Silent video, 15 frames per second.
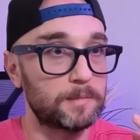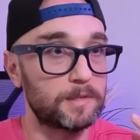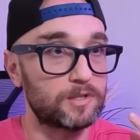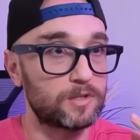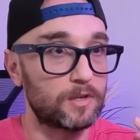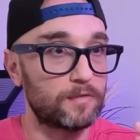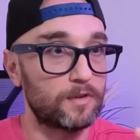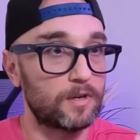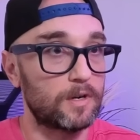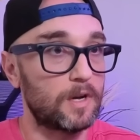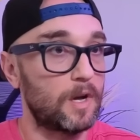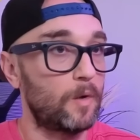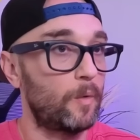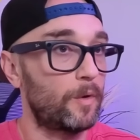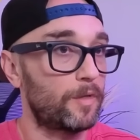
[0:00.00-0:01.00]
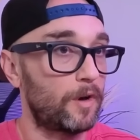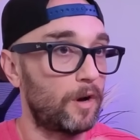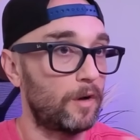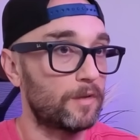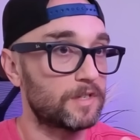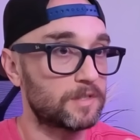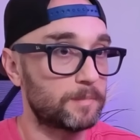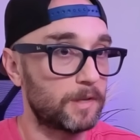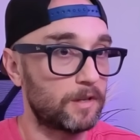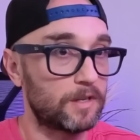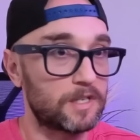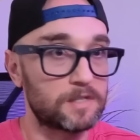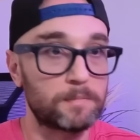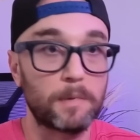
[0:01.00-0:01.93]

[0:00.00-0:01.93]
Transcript: server with all these abilities,